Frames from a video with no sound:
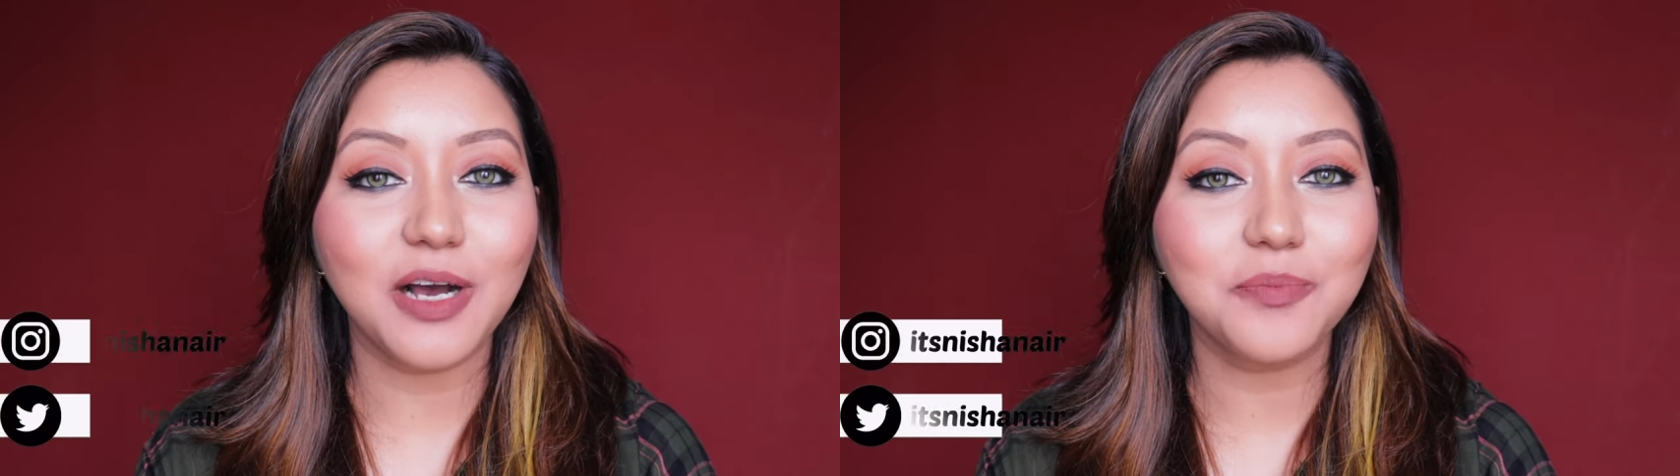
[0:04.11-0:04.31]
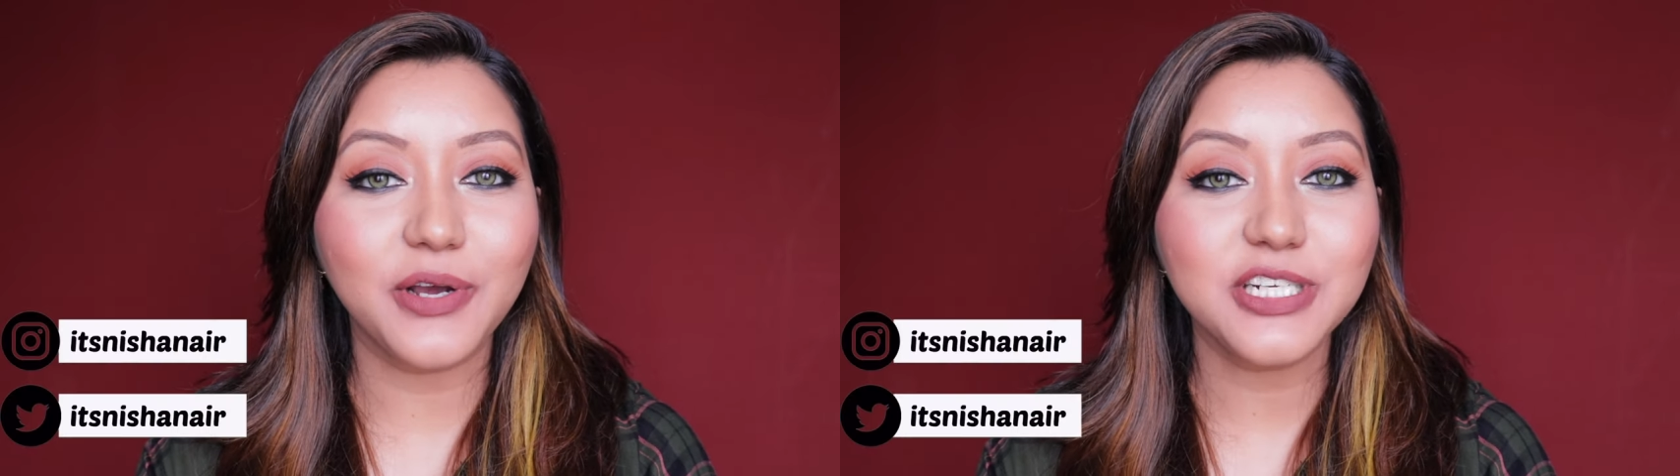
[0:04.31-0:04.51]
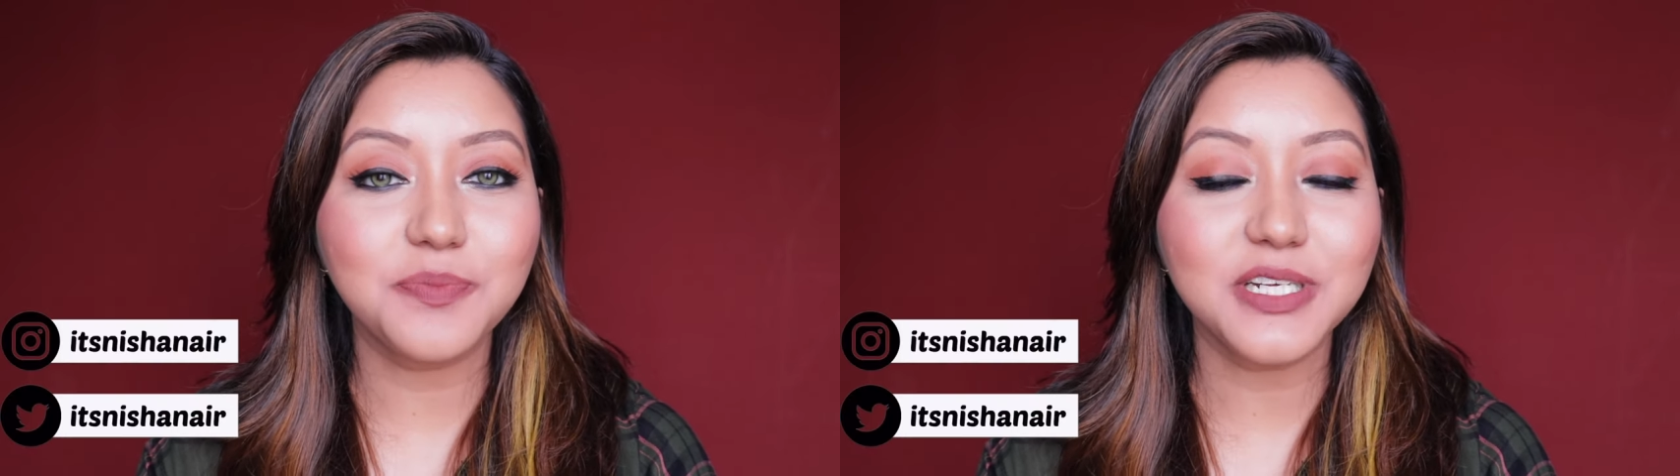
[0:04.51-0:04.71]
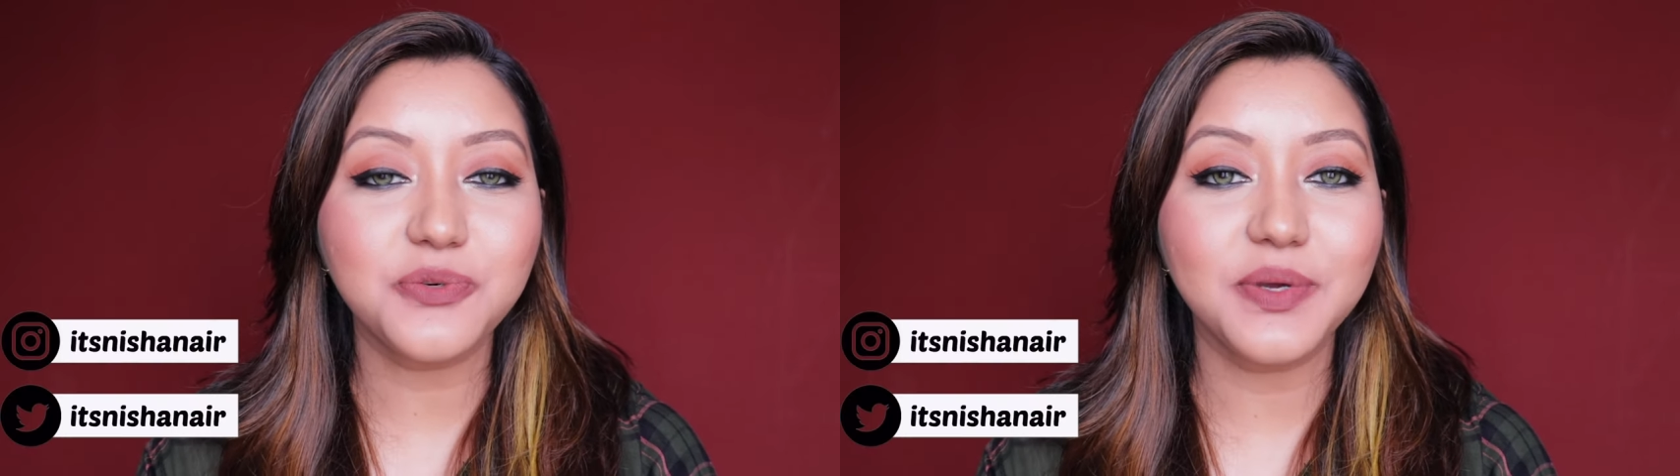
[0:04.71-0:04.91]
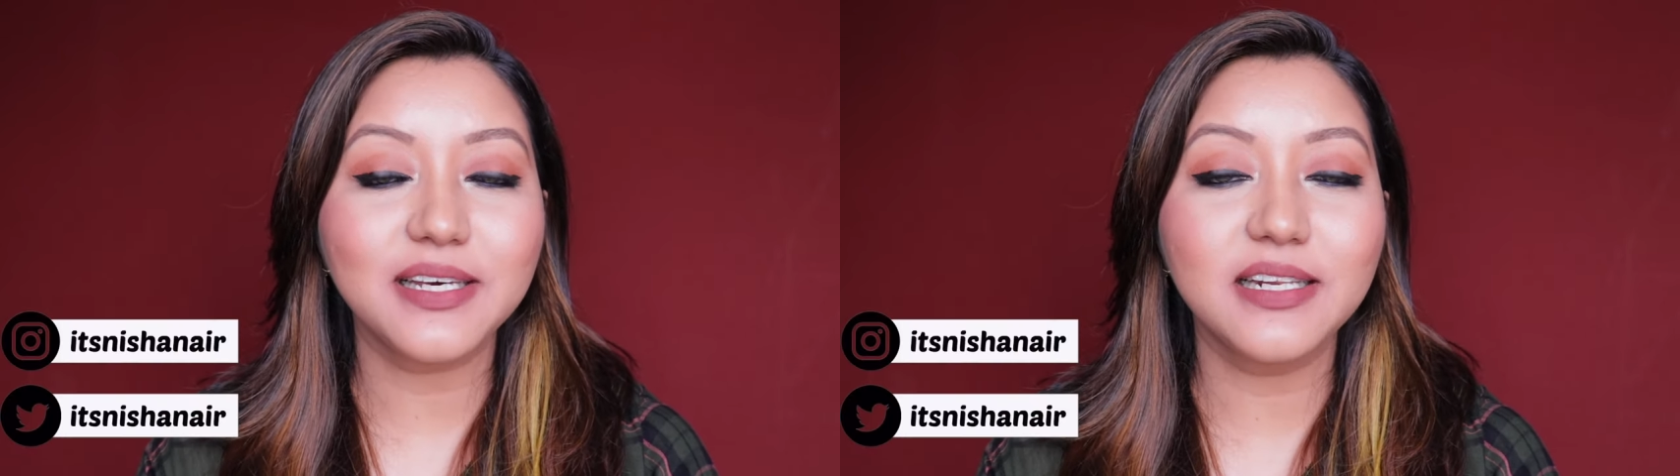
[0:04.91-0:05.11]
I'm going to be
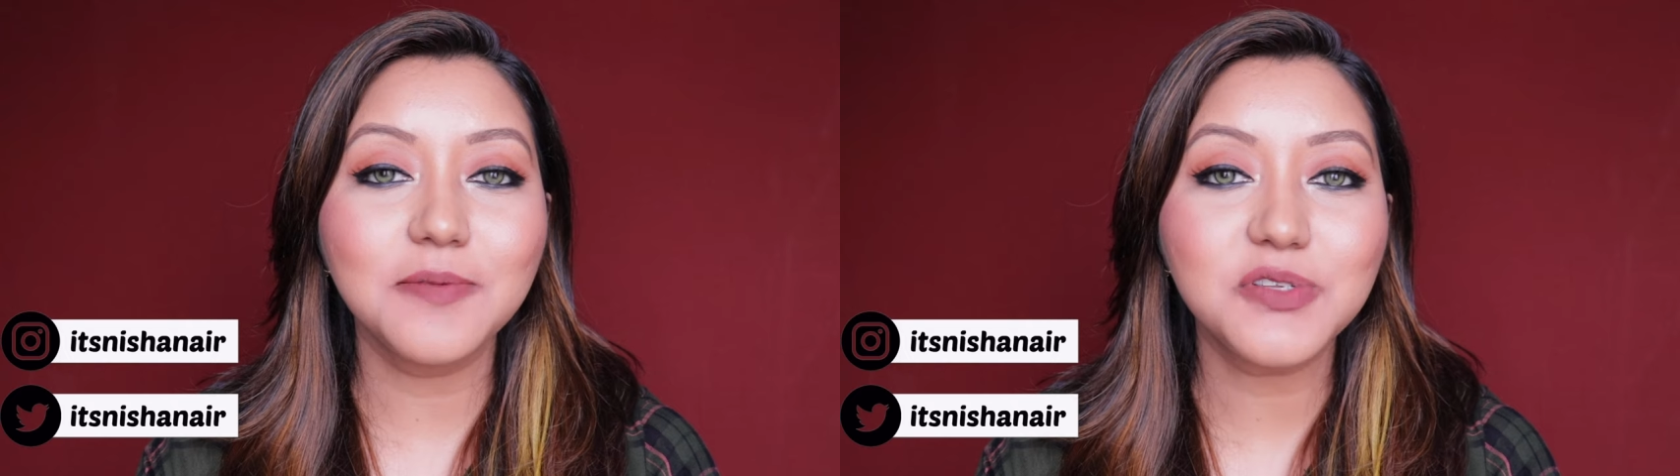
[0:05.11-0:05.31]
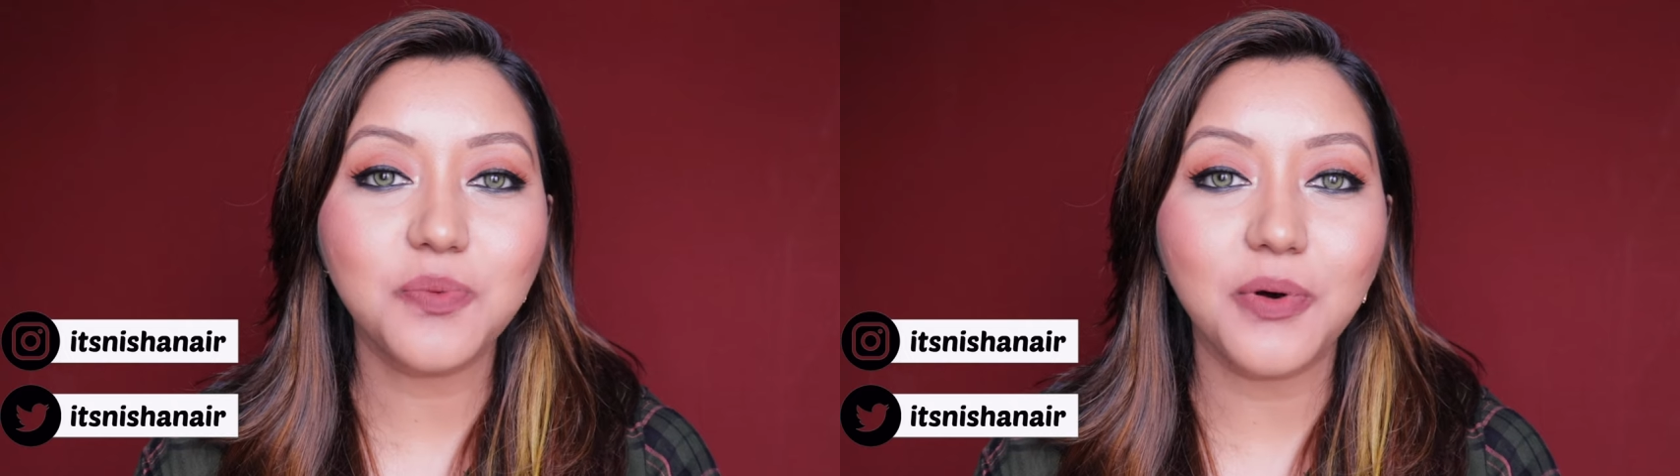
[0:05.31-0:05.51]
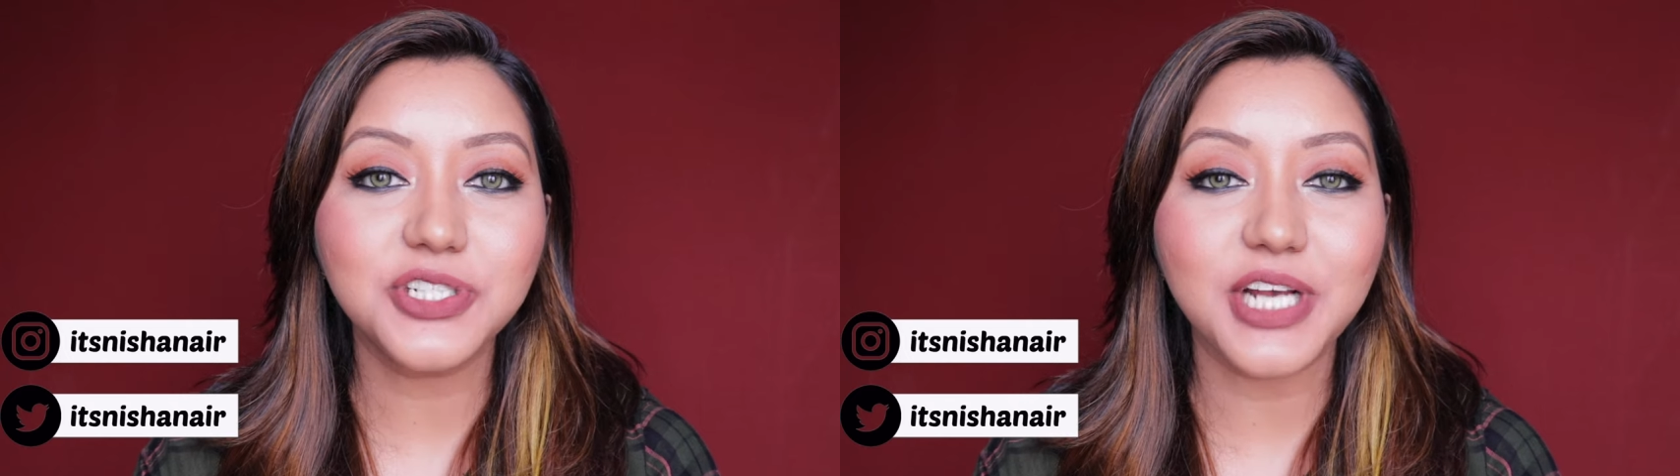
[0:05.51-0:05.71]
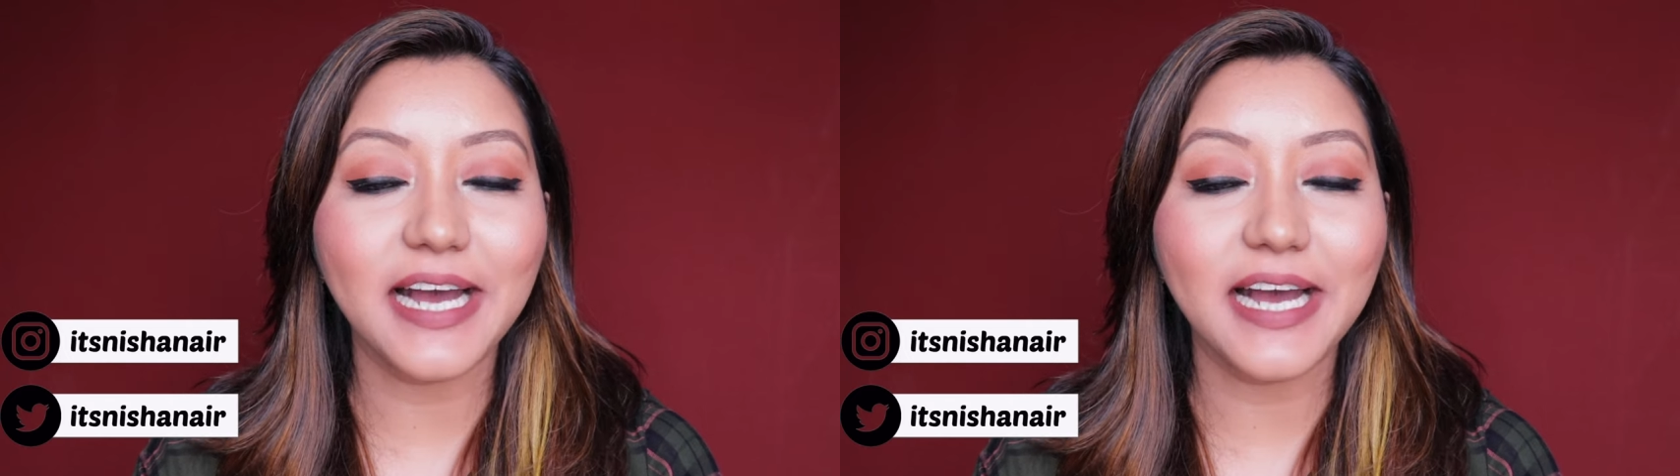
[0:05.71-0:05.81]
doing a lip swatch